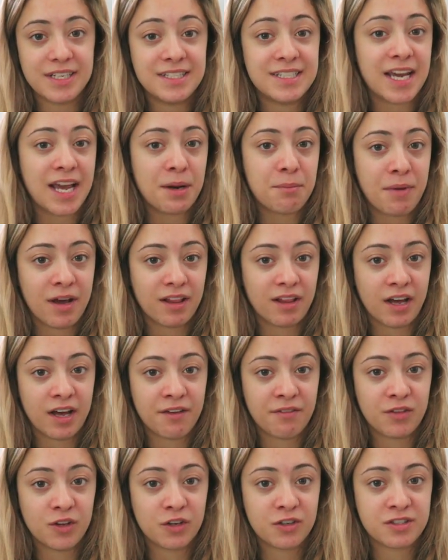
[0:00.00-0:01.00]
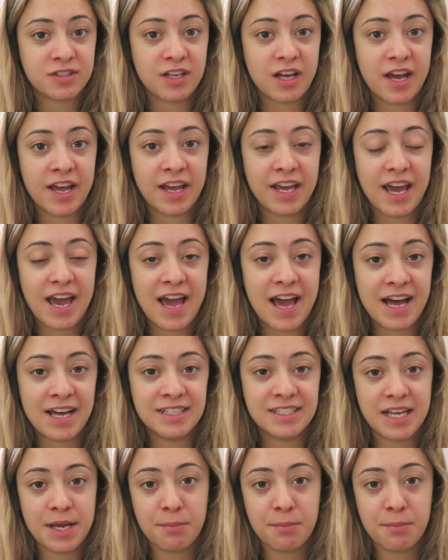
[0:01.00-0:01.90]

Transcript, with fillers: day in my life looks like as